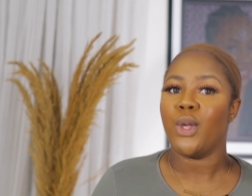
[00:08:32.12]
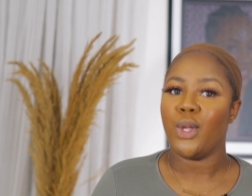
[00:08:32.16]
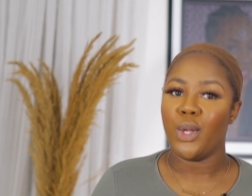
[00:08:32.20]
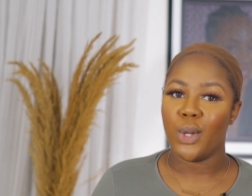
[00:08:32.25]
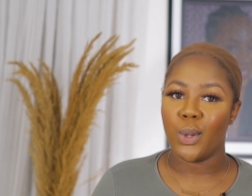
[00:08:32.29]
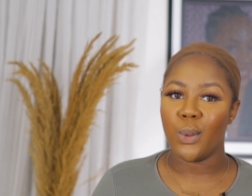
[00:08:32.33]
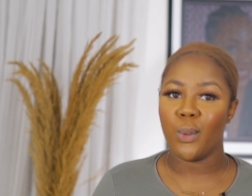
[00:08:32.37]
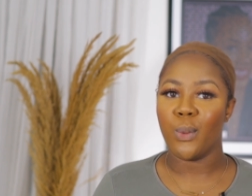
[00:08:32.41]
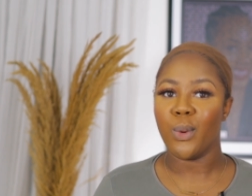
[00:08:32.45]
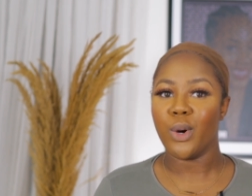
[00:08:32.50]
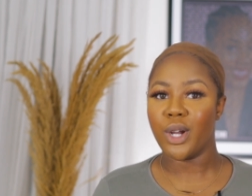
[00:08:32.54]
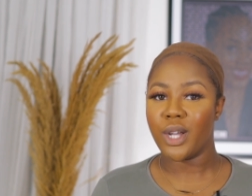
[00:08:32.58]

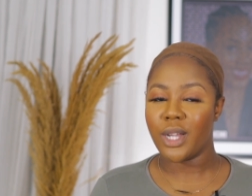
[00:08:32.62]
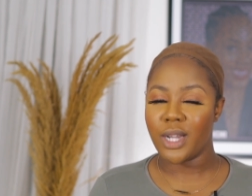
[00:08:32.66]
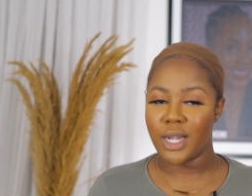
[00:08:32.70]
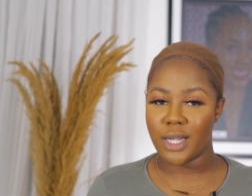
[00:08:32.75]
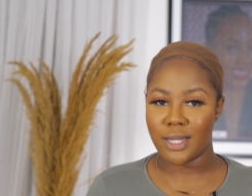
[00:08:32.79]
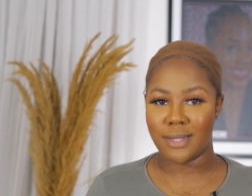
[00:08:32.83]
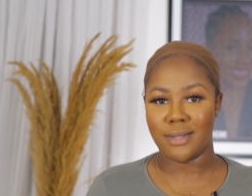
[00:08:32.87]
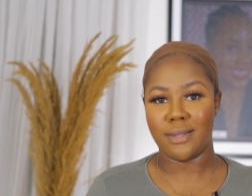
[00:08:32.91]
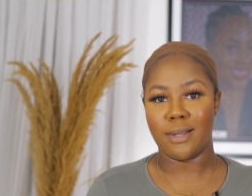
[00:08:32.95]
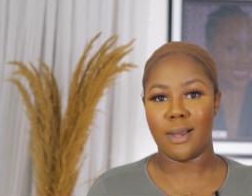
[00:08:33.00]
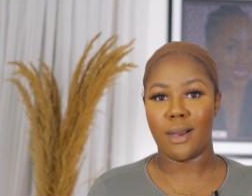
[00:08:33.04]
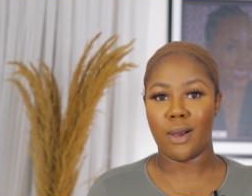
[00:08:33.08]
your work
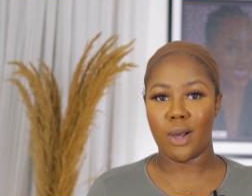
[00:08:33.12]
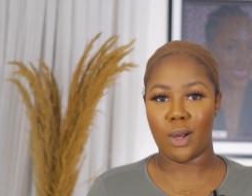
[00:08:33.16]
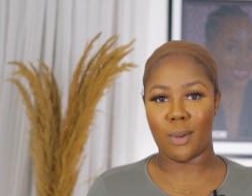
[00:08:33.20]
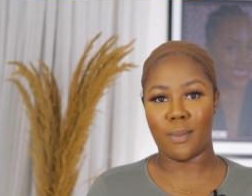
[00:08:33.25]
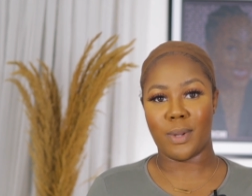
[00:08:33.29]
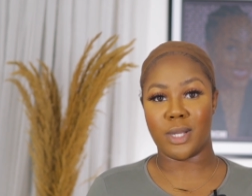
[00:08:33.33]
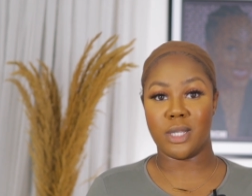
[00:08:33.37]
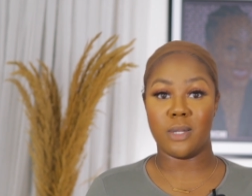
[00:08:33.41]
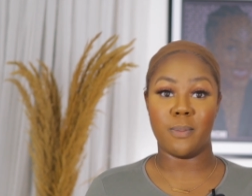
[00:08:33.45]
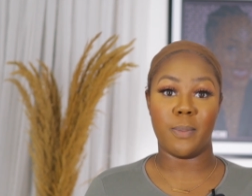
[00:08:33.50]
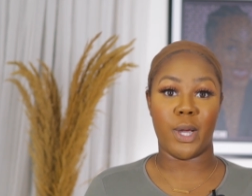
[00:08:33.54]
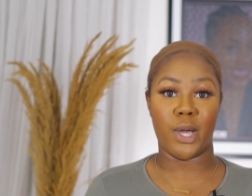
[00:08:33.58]
needs to come
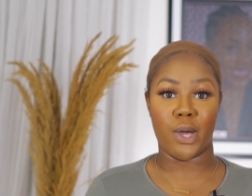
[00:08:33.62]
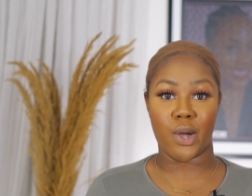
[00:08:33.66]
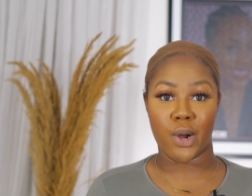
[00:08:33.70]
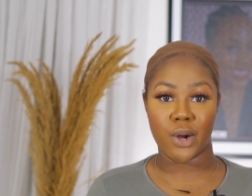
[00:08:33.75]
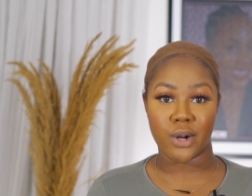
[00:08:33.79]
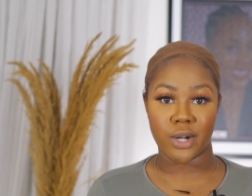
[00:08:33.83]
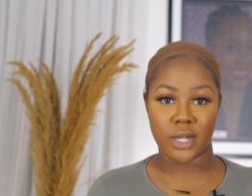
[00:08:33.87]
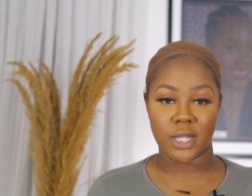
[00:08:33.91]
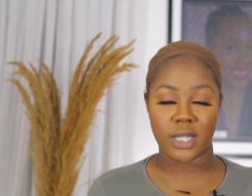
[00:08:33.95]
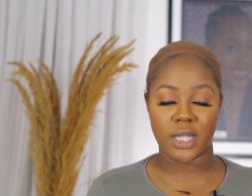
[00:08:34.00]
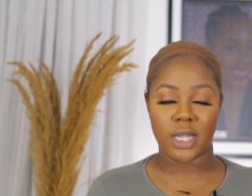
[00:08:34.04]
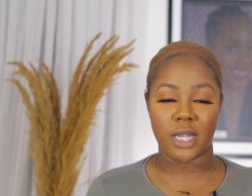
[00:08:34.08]
as
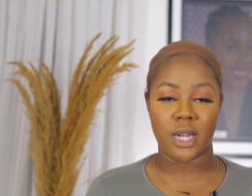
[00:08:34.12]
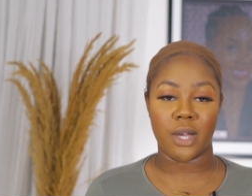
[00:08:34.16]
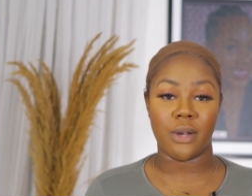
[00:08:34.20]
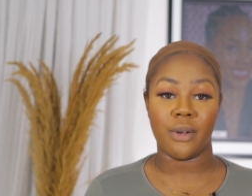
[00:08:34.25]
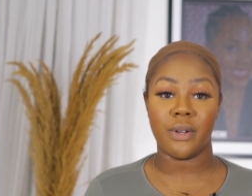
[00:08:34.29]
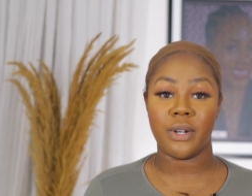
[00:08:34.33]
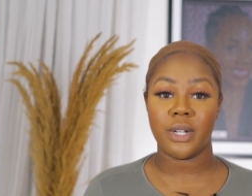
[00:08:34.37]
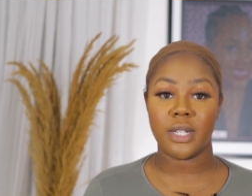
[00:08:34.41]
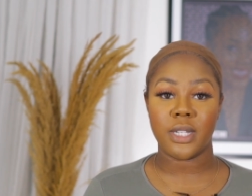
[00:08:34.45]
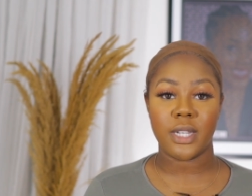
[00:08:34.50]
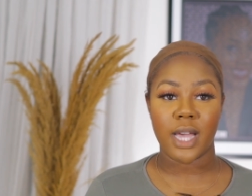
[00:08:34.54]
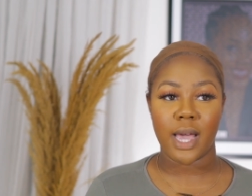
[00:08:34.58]
priority. There are
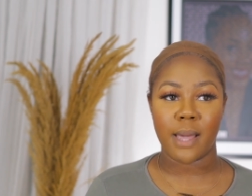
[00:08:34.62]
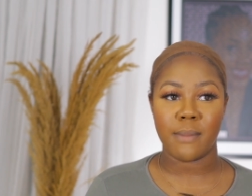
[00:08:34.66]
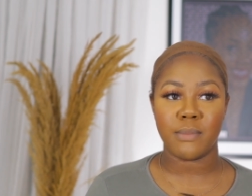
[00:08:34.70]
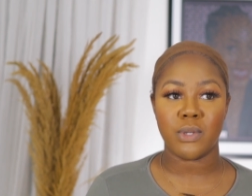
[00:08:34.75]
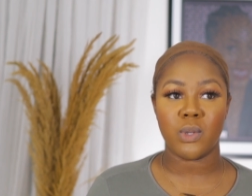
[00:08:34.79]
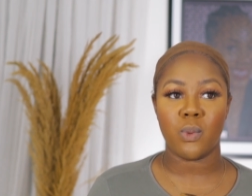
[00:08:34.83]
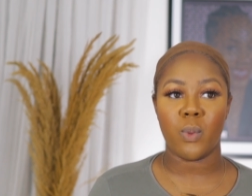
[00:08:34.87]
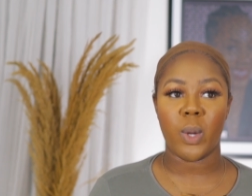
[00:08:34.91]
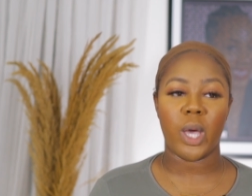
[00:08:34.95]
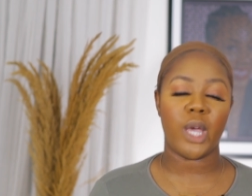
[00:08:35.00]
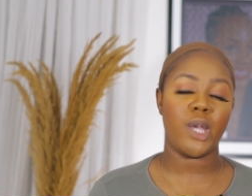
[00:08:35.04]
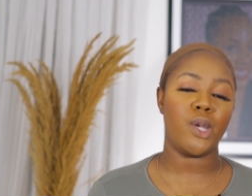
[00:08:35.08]
other
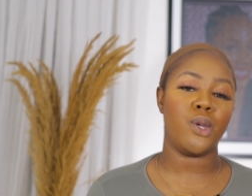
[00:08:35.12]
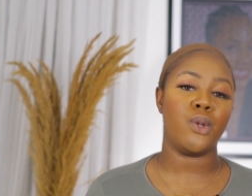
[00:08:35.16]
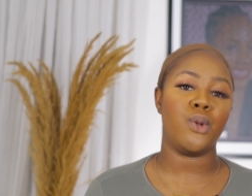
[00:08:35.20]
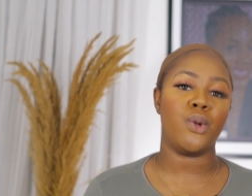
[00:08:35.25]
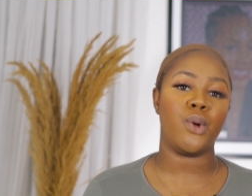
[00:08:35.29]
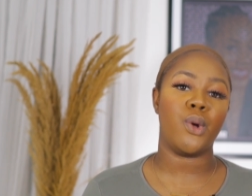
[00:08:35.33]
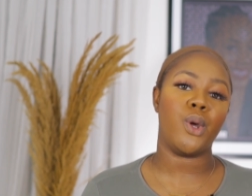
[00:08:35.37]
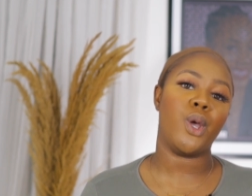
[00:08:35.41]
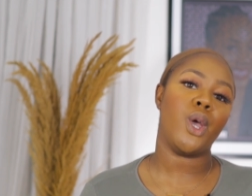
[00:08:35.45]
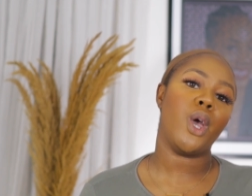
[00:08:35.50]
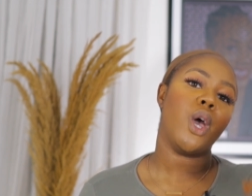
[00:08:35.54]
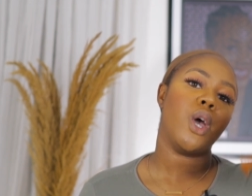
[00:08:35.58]
times where, you
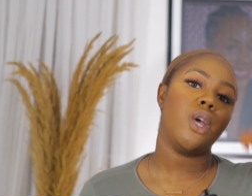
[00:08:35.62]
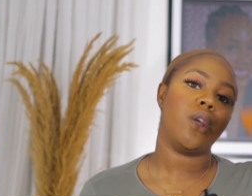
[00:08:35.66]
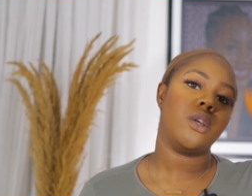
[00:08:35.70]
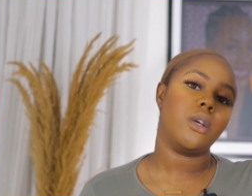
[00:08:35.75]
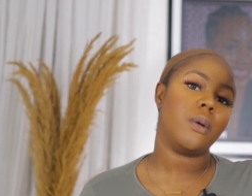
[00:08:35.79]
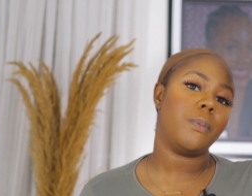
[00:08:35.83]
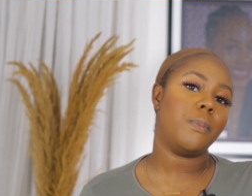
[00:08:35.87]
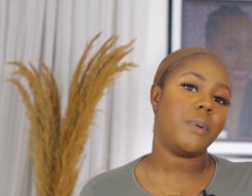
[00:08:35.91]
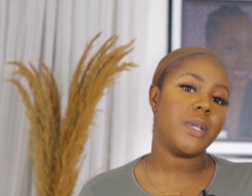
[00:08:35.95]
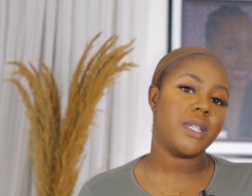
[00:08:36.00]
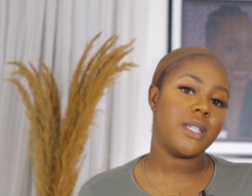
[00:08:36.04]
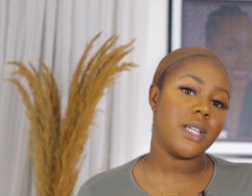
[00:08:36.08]
know,
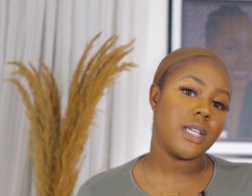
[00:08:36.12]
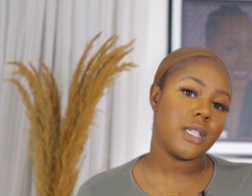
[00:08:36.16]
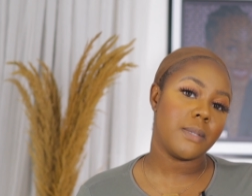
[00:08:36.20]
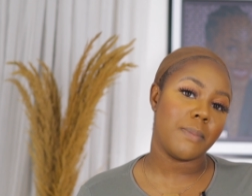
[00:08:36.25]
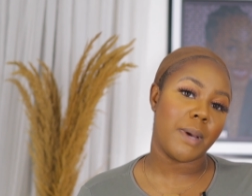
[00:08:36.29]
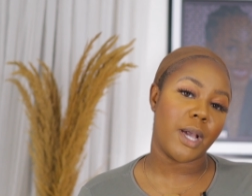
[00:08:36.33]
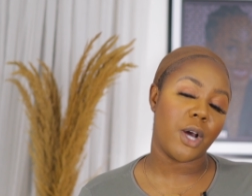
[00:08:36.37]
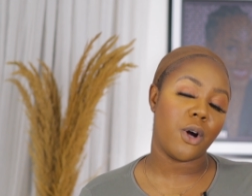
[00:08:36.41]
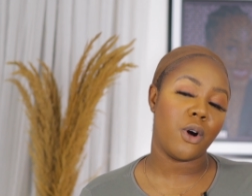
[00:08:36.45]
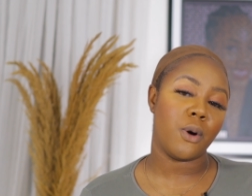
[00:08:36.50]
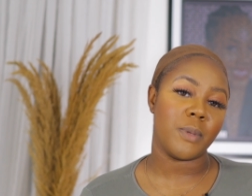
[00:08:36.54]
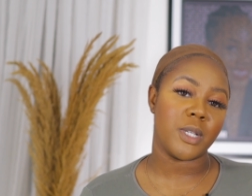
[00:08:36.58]
your business
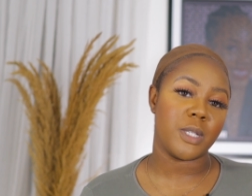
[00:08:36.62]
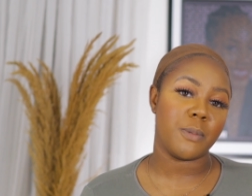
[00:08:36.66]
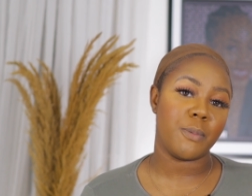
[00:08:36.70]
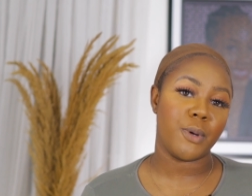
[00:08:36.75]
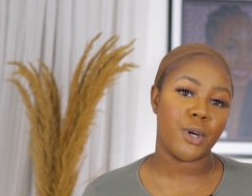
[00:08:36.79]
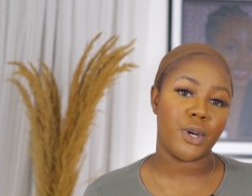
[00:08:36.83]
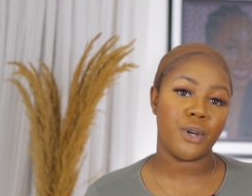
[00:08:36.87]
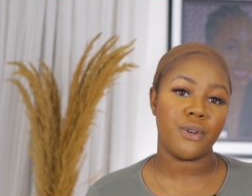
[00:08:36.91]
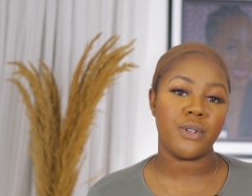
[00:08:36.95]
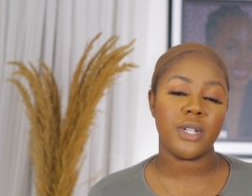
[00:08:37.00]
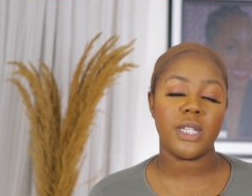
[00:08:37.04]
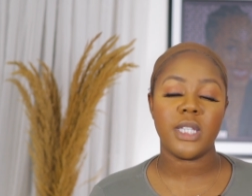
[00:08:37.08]
might come as
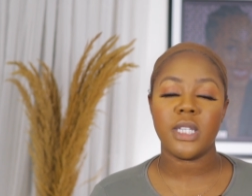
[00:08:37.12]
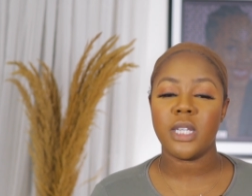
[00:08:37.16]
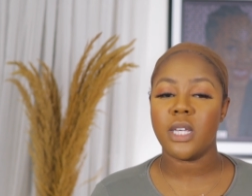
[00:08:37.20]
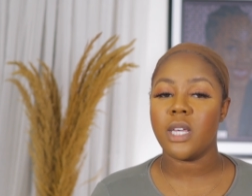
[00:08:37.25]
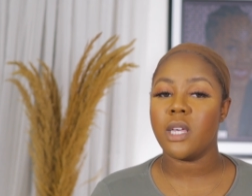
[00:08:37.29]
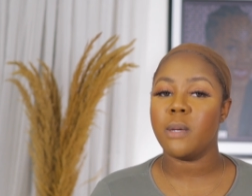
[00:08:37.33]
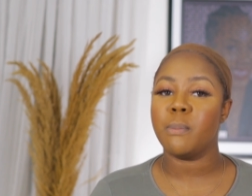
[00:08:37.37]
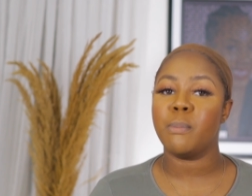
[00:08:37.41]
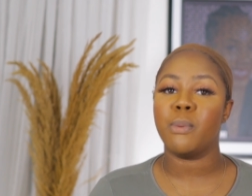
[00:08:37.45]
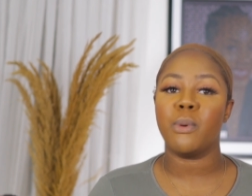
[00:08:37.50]
priority.